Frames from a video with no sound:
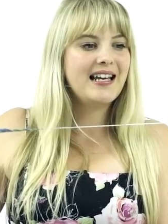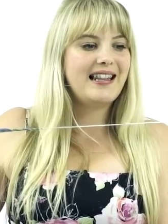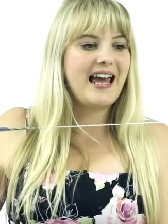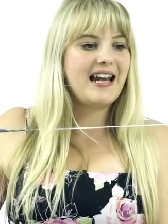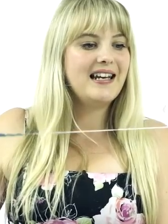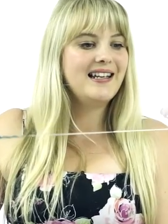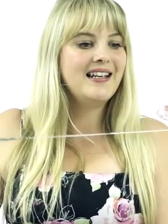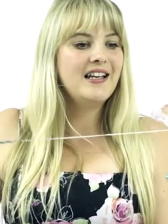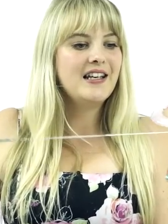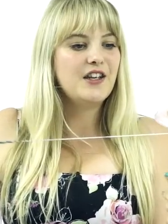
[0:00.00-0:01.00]
Then
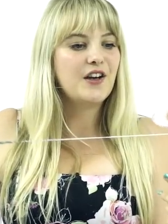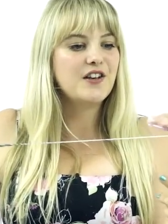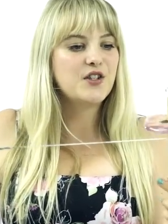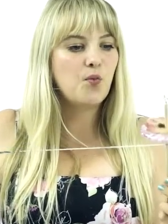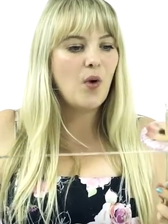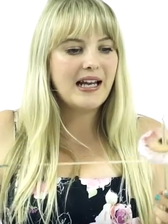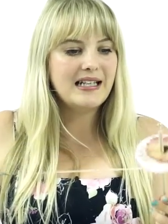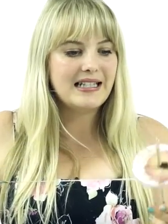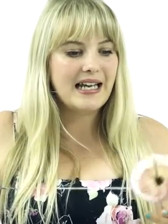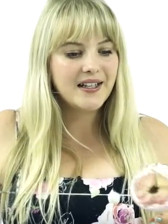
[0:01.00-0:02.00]
you're going to
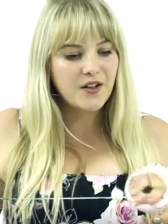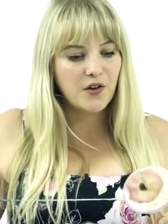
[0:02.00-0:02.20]
wind it